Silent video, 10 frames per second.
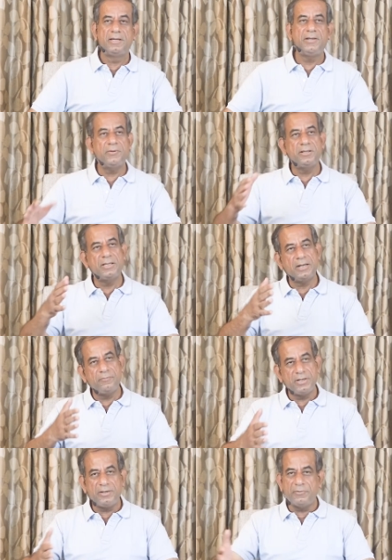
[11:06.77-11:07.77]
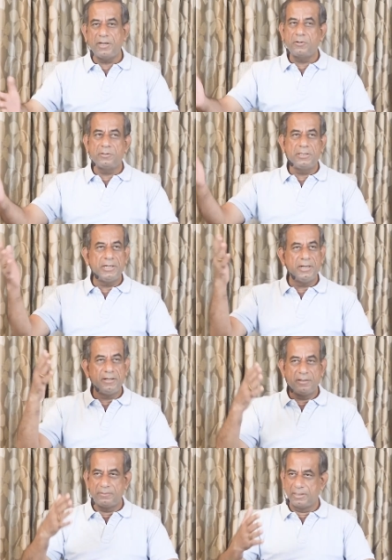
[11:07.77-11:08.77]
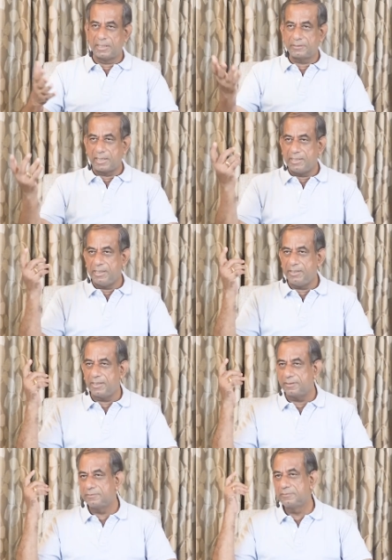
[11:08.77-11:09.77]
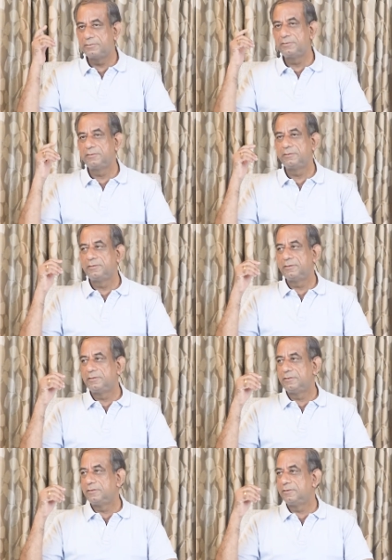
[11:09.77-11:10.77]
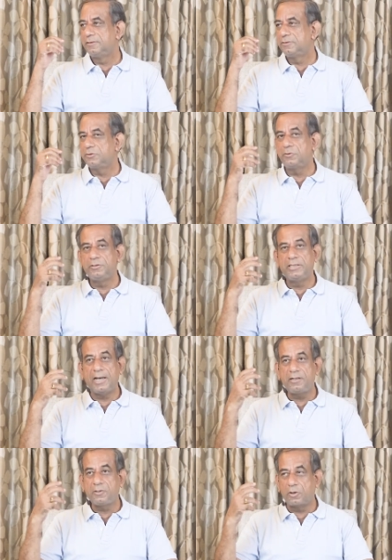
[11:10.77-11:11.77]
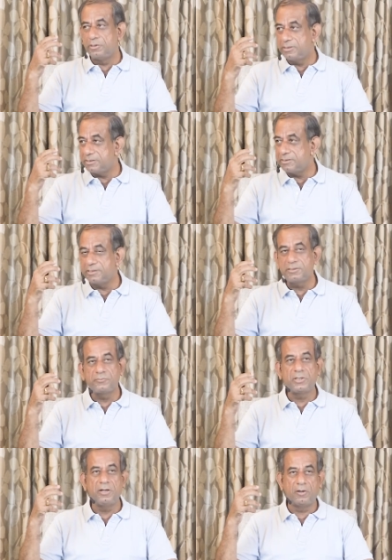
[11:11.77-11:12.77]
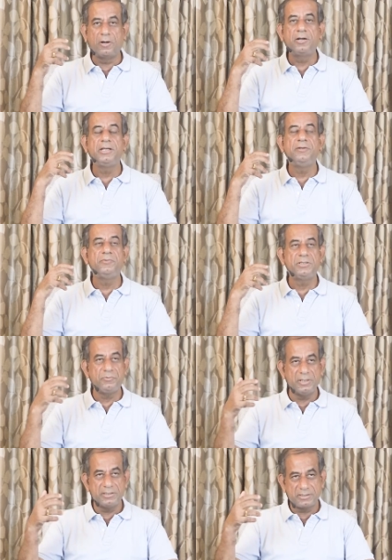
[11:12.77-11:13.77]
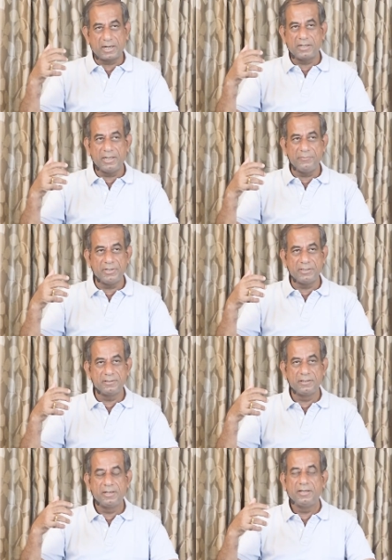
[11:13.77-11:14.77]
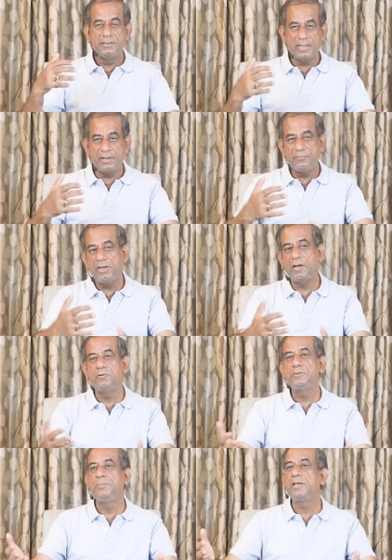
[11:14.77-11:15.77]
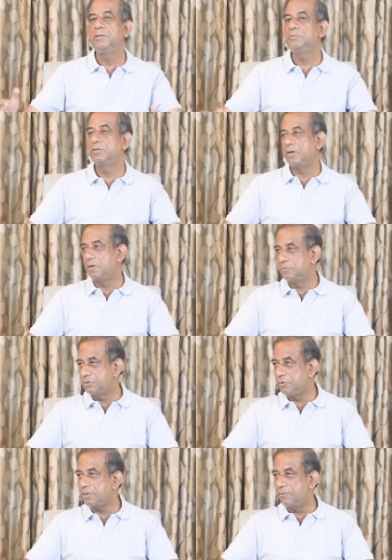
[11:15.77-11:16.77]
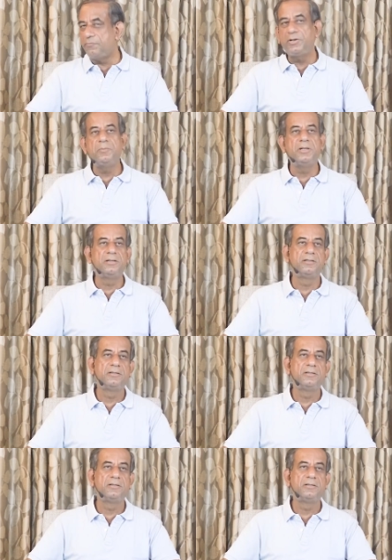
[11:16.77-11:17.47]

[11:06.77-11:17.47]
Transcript: Even then, when he went on the yatra in India, so that consciousness of the Lord in which we start living, then every house becomes your house. You're comfortable.